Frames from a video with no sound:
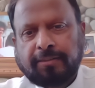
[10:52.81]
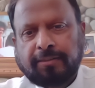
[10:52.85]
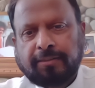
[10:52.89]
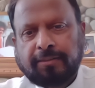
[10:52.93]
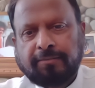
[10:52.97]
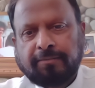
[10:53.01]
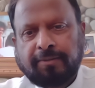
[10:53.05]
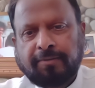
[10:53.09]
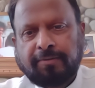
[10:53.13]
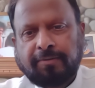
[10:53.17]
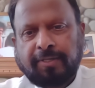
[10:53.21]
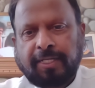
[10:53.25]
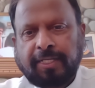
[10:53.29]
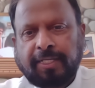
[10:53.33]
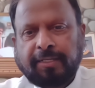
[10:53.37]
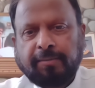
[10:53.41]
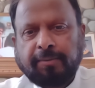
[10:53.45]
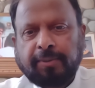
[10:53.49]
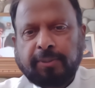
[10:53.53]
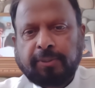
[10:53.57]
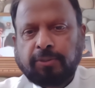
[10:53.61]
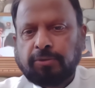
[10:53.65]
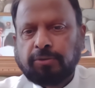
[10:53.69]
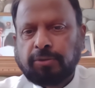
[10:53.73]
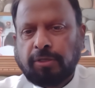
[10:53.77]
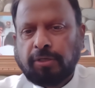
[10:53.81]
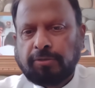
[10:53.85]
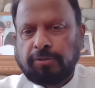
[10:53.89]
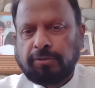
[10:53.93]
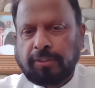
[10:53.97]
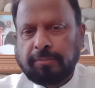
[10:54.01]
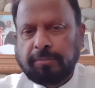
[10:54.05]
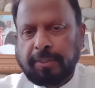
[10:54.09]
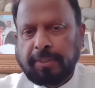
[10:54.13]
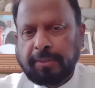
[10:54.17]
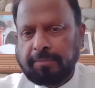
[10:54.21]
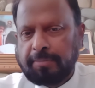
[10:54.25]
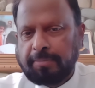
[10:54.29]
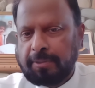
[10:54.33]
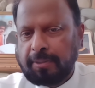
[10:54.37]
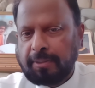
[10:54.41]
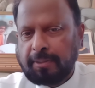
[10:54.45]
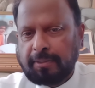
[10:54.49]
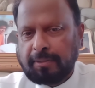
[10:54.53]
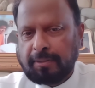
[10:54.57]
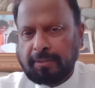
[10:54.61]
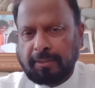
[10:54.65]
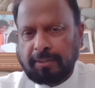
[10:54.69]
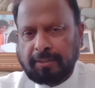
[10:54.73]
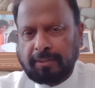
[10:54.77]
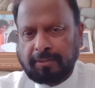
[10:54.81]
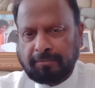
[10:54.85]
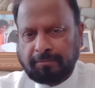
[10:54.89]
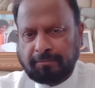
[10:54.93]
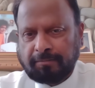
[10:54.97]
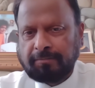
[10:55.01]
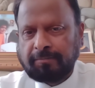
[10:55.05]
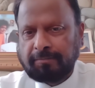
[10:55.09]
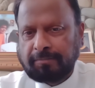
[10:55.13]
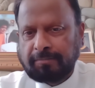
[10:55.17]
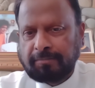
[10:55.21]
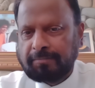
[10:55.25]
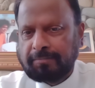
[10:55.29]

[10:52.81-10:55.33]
So we were like about 2,000 people